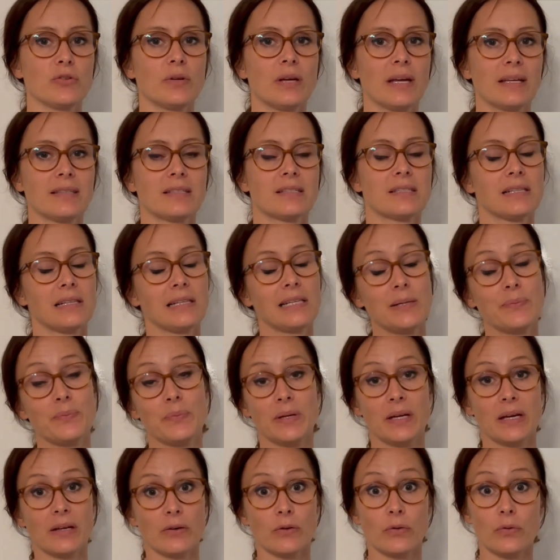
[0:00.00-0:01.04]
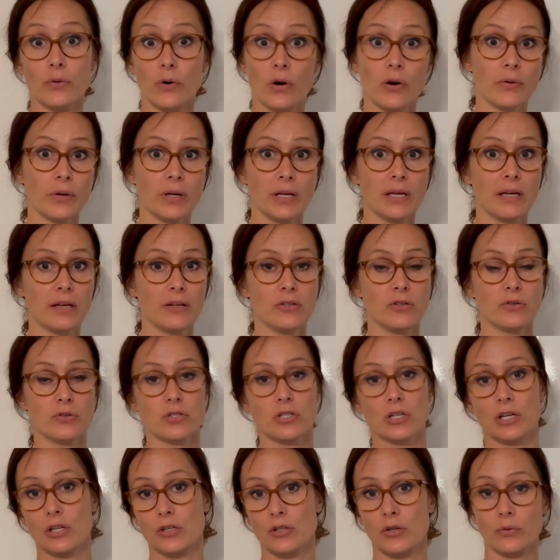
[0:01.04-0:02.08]
get sleepy and groggy and
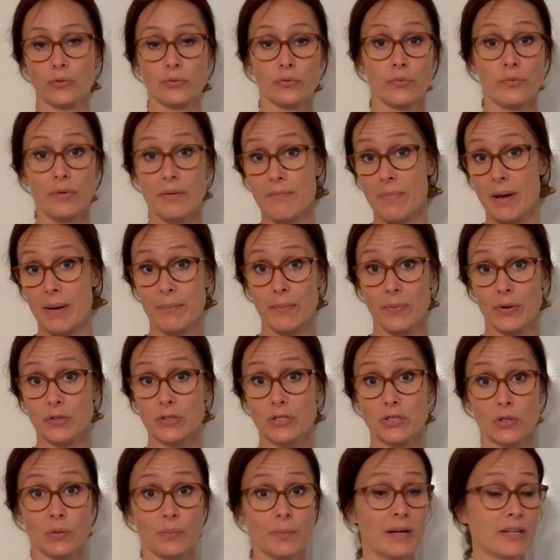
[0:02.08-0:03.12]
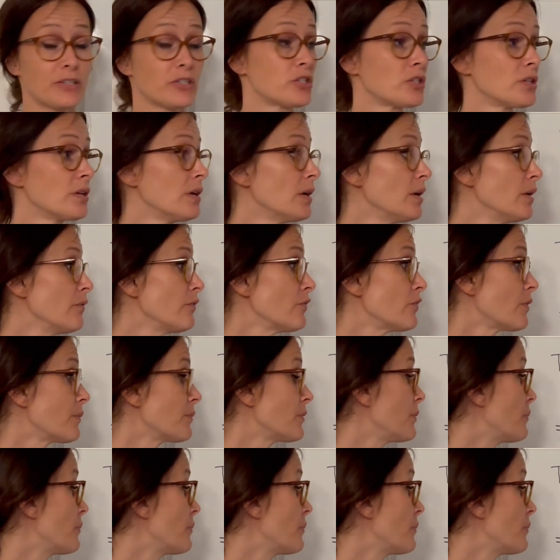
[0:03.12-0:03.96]
usually don't remember so much from the